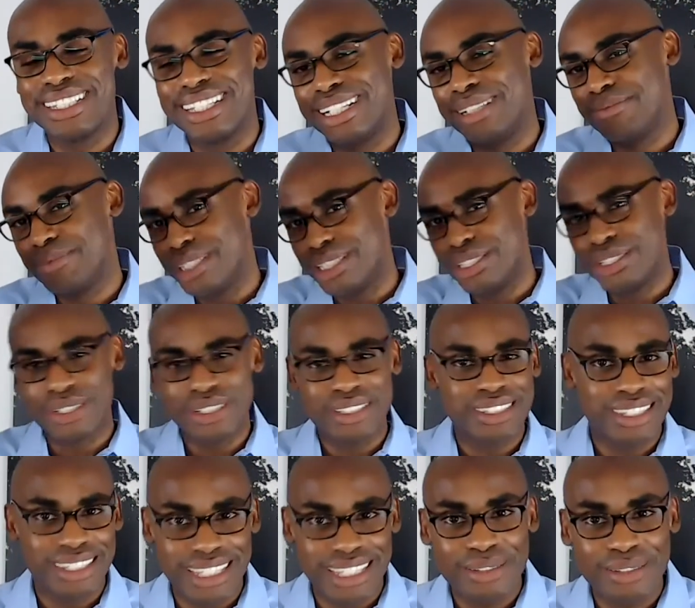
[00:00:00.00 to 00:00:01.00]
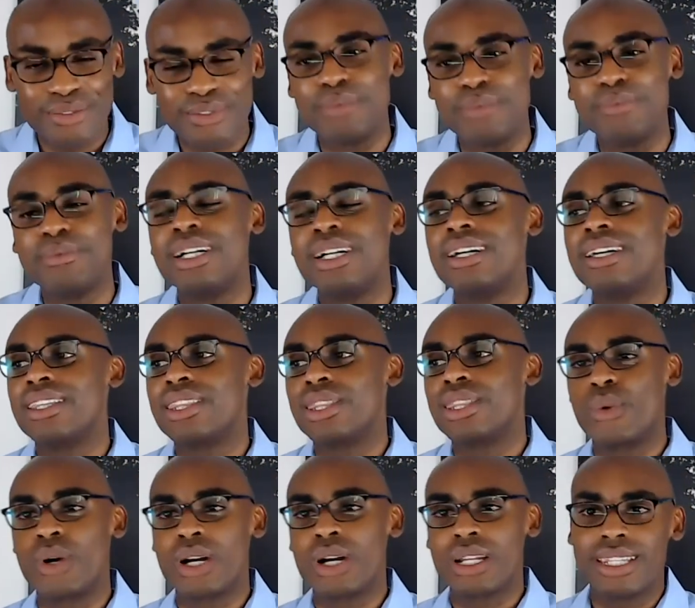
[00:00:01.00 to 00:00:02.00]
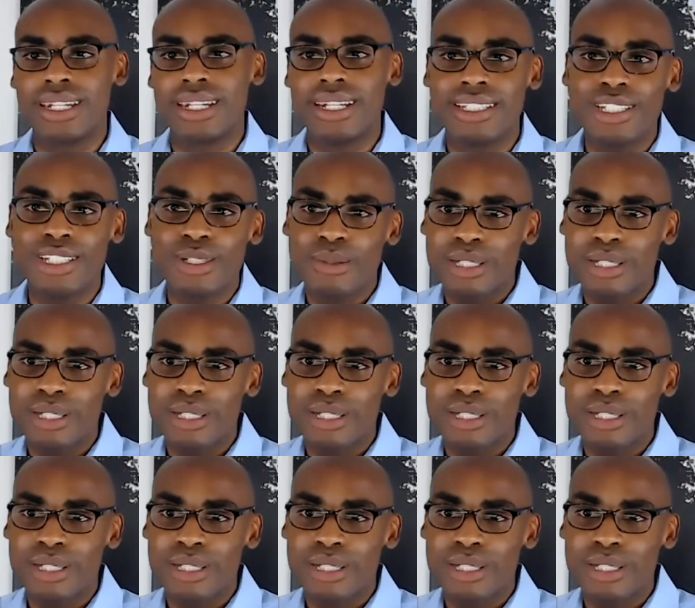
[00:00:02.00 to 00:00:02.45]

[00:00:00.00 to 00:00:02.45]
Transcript: And you can see that from the work that I do